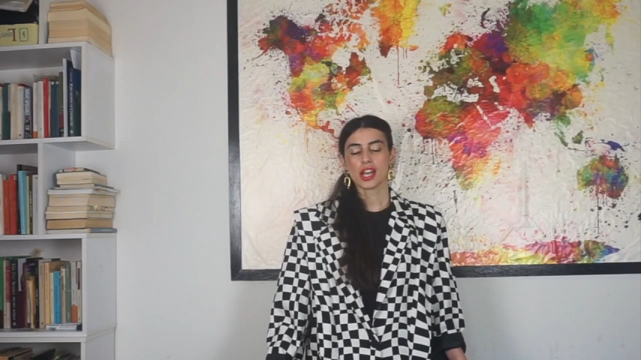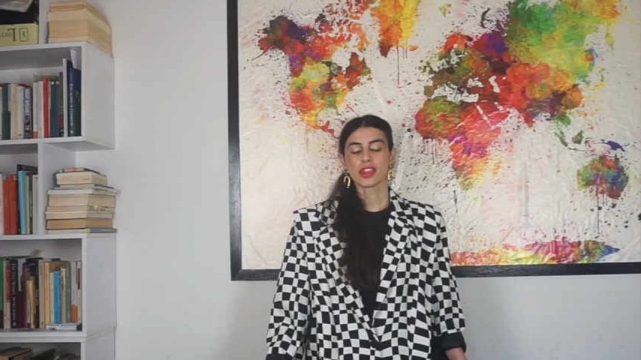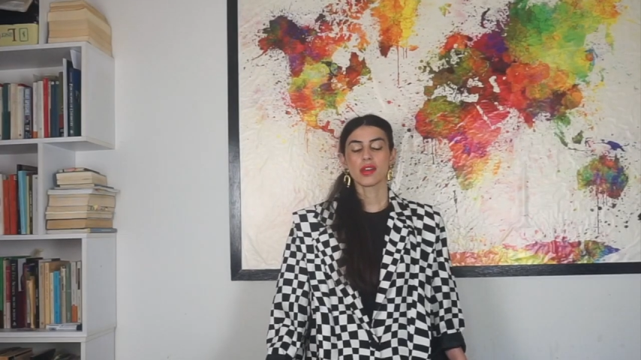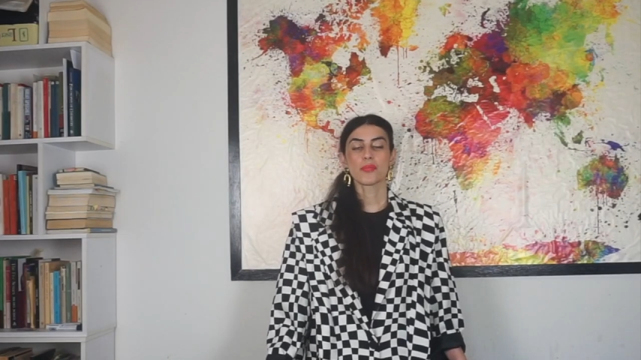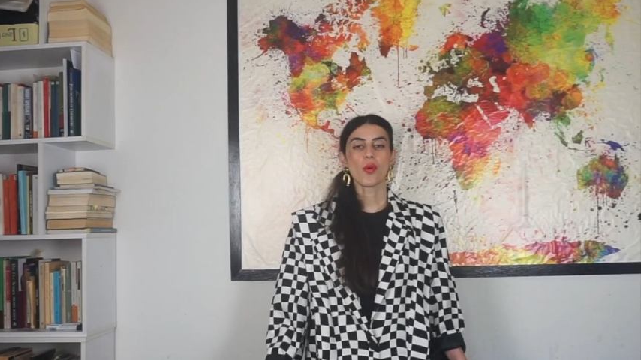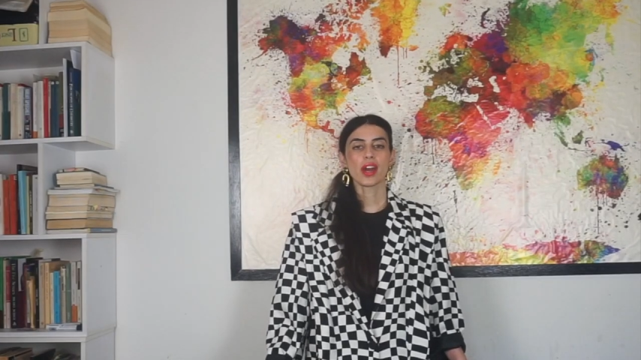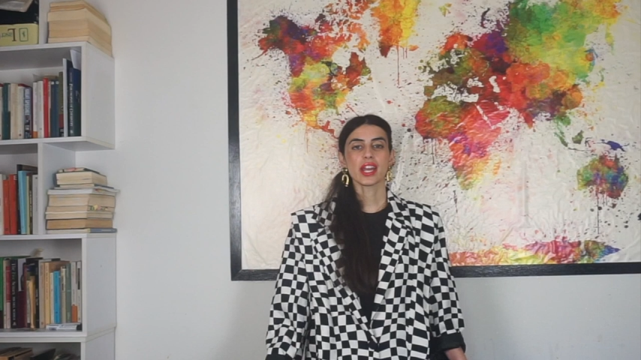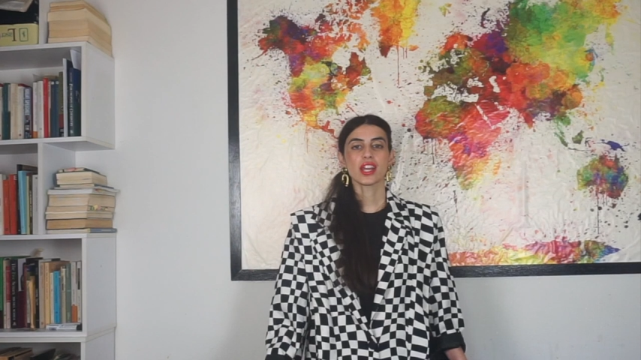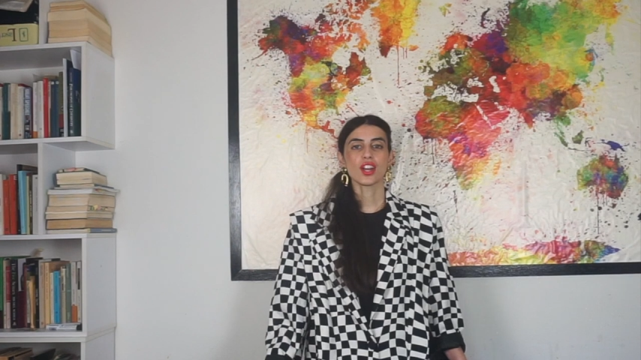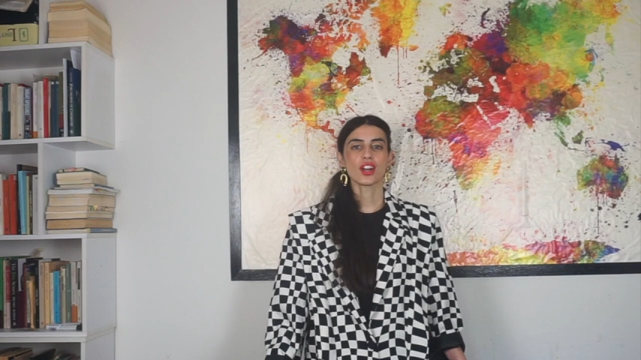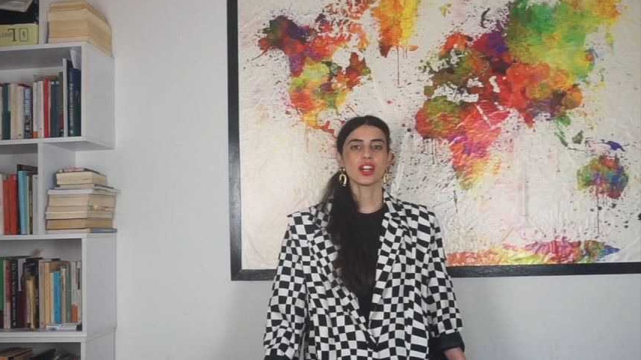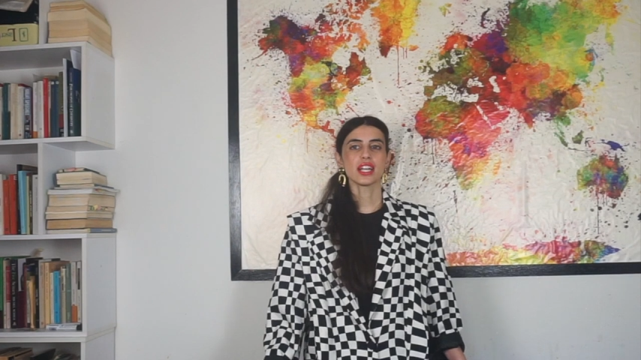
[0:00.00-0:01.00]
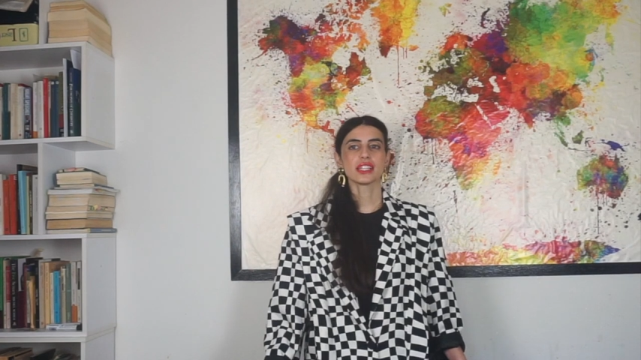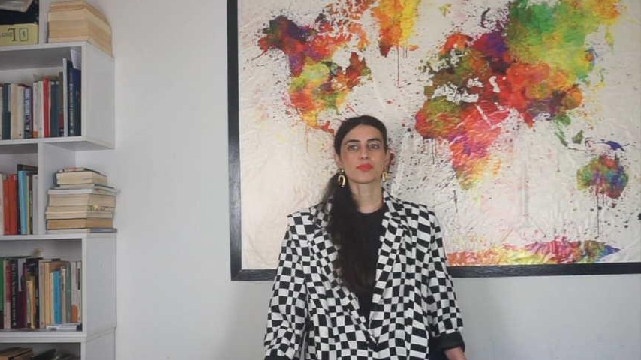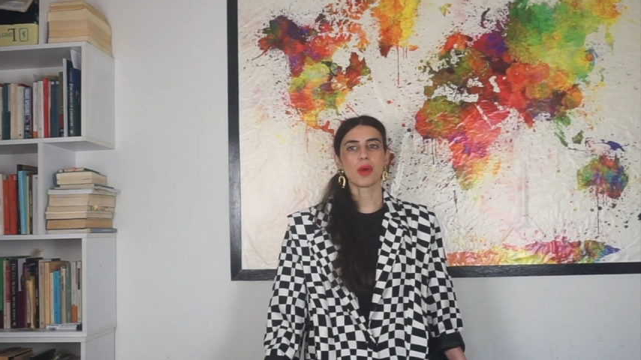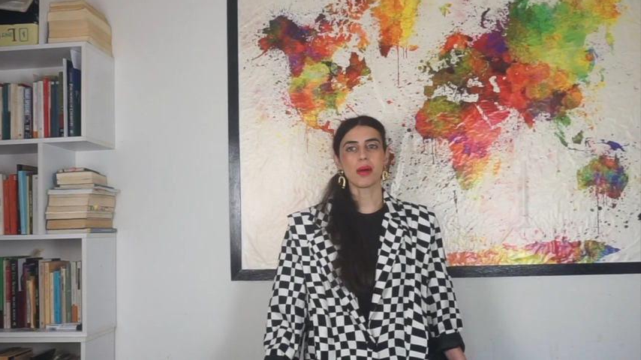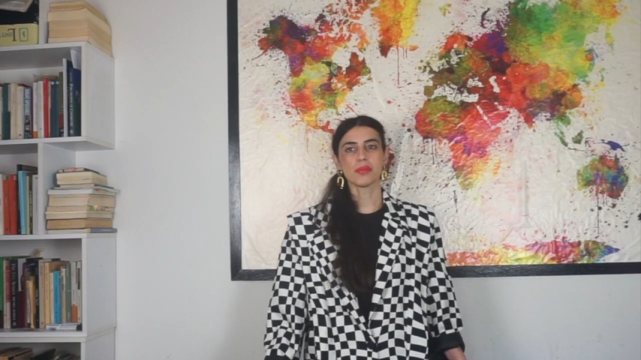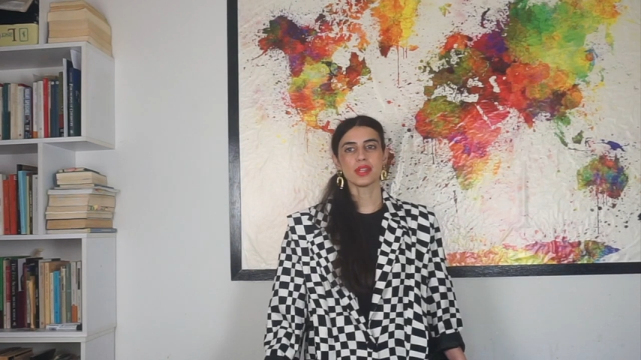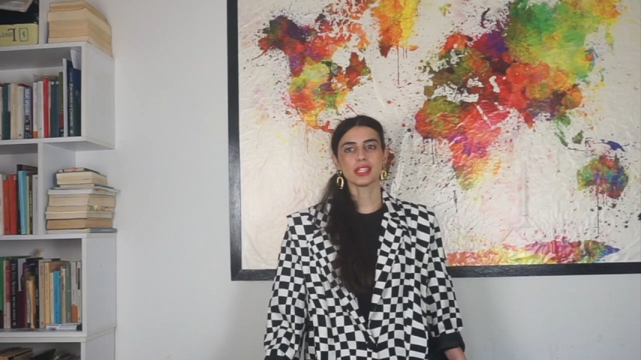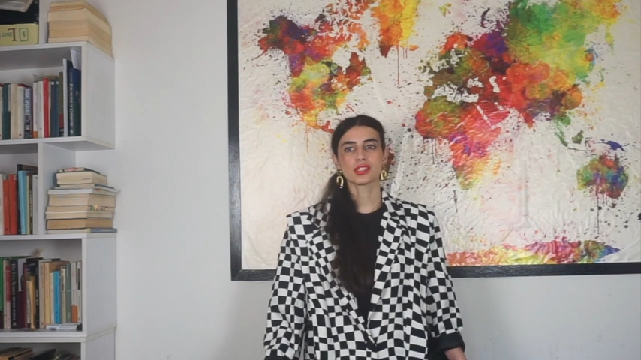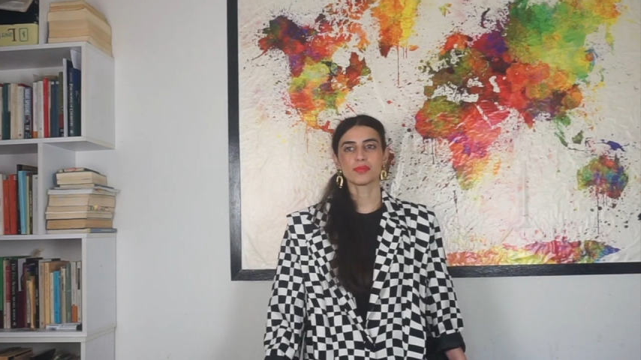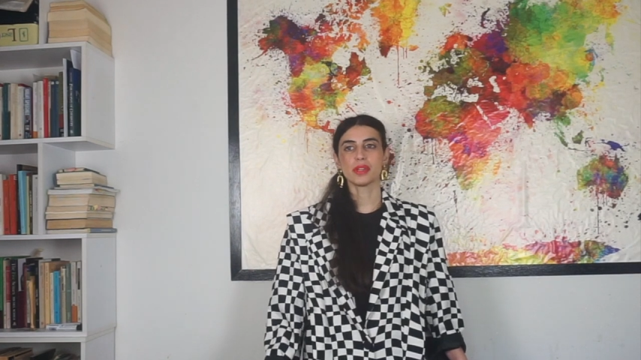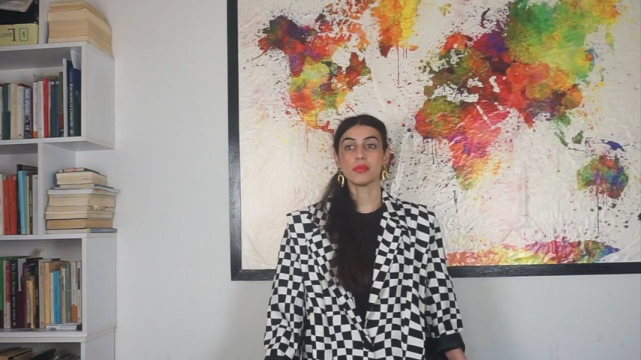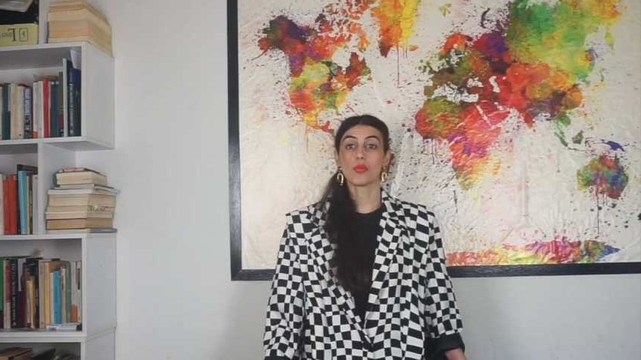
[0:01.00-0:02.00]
The point here is probably to be